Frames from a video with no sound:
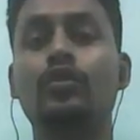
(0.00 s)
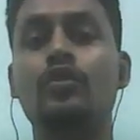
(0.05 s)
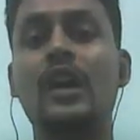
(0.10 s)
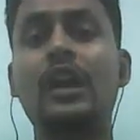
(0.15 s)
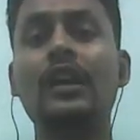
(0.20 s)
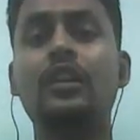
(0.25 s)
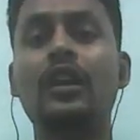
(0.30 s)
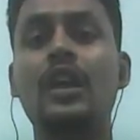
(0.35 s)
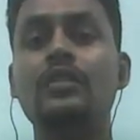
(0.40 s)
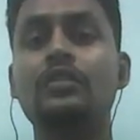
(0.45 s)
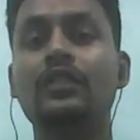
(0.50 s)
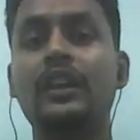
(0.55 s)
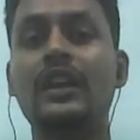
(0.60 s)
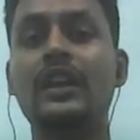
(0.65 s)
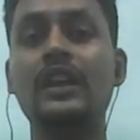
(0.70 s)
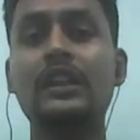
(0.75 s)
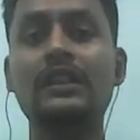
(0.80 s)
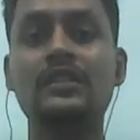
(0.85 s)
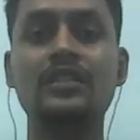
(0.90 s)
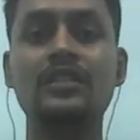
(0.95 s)
So I'll
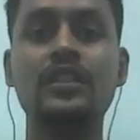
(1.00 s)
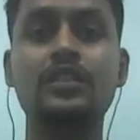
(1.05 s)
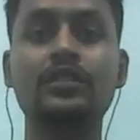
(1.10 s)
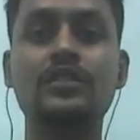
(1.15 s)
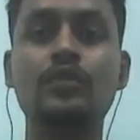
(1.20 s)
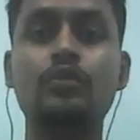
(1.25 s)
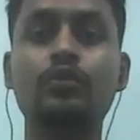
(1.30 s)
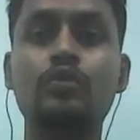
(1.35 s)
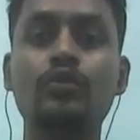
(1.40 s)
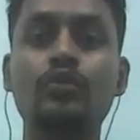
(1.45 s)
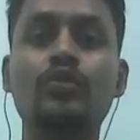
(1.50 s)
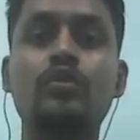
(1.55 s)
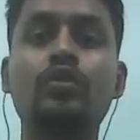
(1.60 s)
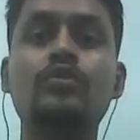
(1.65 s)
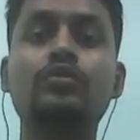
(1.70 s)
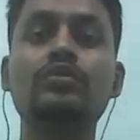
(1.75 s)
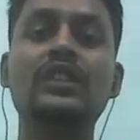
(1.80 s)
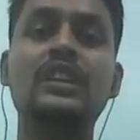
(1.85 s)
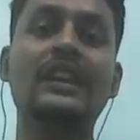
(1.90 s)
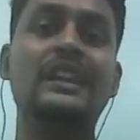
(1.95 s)
again suggest you to
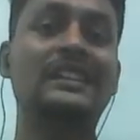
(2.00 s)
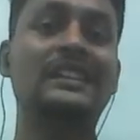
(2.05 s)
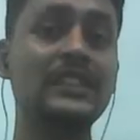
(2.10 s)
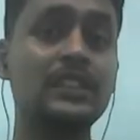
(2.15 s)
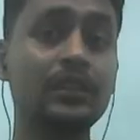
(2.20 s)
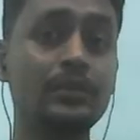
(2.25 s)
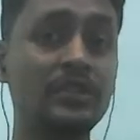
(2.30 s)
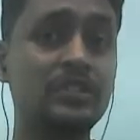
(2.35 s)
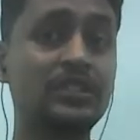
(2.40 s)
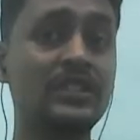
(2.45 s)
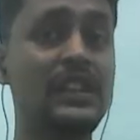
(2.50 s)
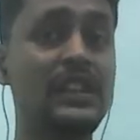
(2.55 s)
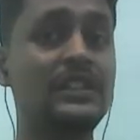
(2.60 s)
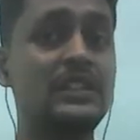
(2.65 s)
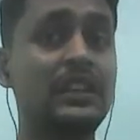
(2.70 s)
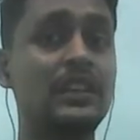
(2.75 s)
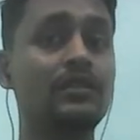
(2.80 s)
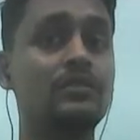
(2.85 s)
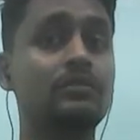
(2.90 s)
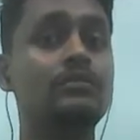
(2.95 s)
go to the lecture number
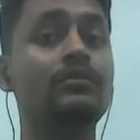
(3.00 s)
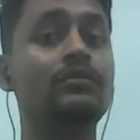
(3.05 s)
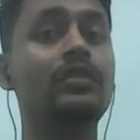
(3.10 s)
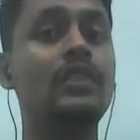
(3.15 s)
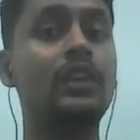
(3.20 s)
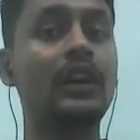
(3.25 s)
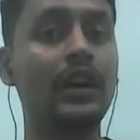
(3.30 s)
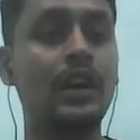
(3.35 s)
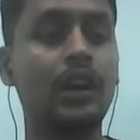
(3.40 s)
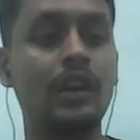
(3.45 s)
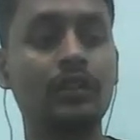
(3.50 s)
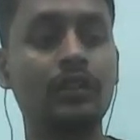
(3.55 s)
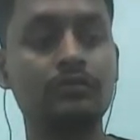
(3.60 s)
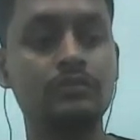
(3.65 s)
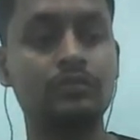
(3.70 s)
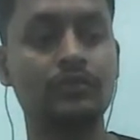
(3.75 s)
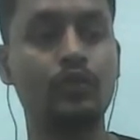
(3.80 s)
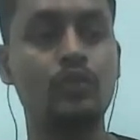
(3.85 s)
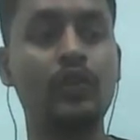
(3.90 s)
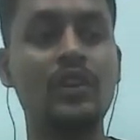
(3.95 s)
6 and
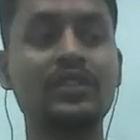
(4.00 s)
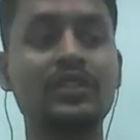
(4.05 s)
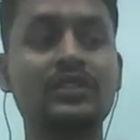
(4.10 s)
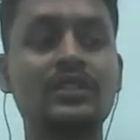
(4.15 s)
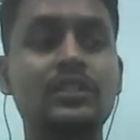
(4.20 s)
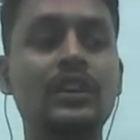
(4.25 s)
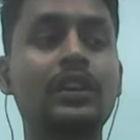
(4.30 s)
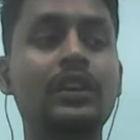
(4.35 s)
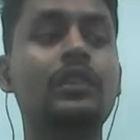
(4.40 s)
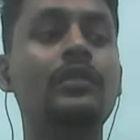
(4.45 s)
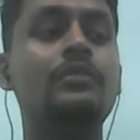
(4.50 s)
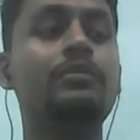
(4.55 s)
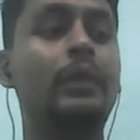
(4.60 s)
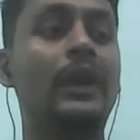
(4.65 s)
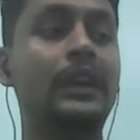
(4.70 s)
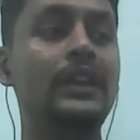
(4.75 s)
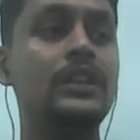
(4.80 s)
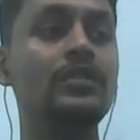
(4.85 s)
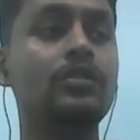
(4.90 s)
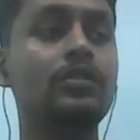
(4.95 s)
watch the
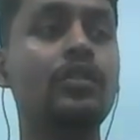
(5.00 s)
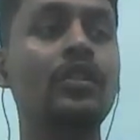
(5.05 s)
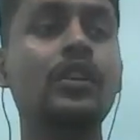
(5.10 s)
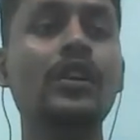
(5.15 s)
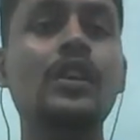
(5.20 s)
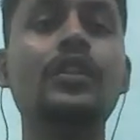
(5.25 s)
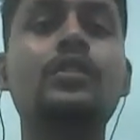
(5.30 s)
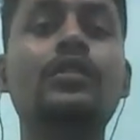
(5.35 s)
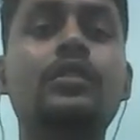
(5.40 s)
video.